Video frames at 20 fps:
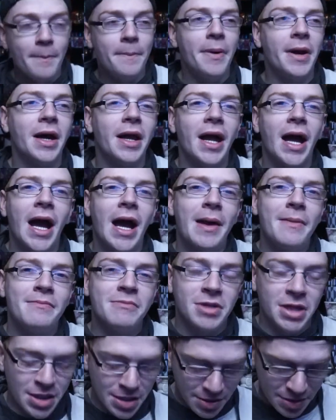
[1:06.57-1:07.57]
But I'm
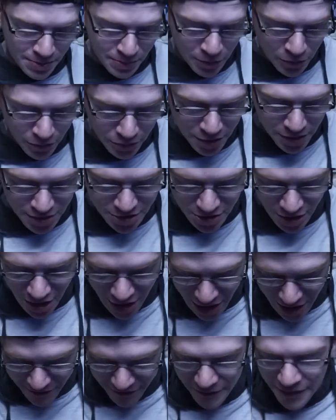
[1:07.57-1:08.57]
going to pull this
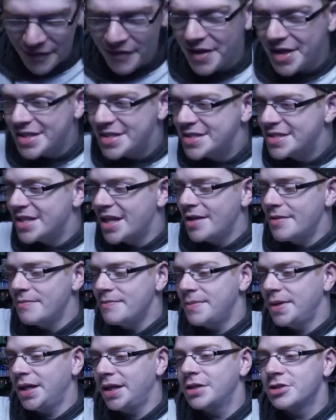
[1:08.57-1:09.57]
off. They sent
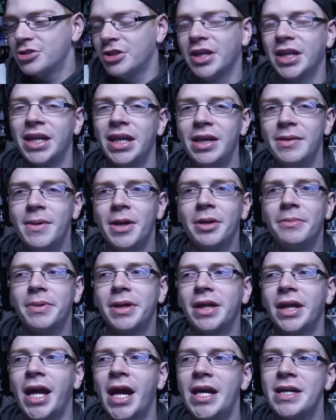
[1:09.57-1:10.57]
me, so they emailed
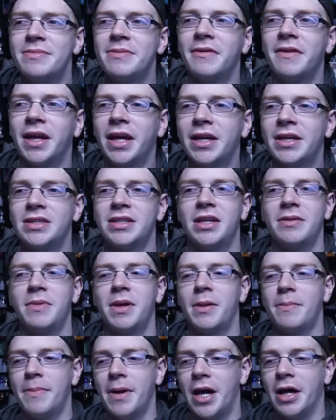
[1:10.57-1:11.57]
me and asked me if they could send
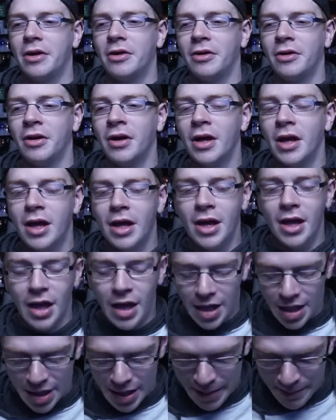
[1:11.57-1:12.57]
me a bottle.
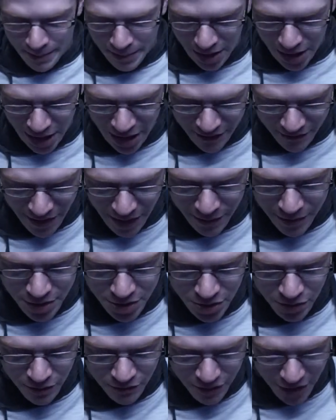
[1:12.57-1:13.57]
Um, and if I would
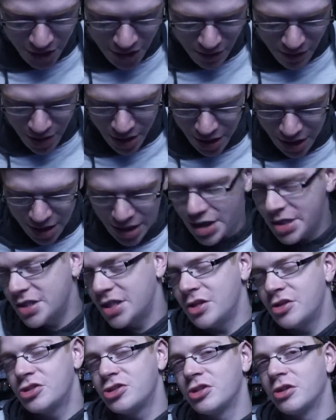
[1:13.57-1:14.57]
do a video on it. I
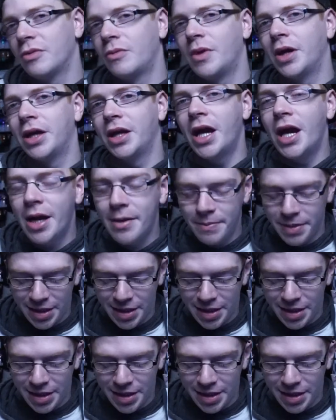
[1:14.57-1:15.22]
said, sure, why not?